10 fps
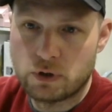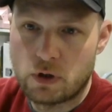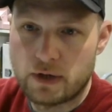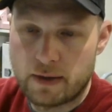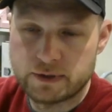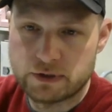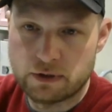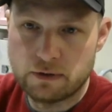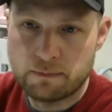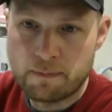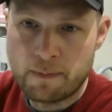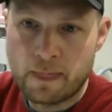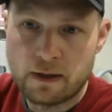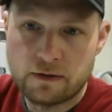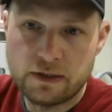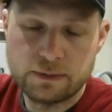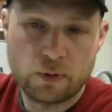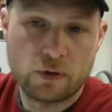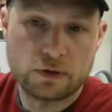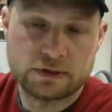on Amazon. These
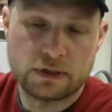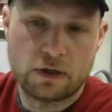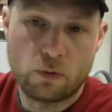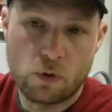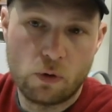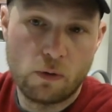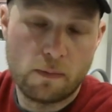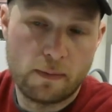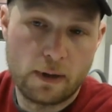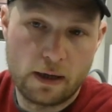products are all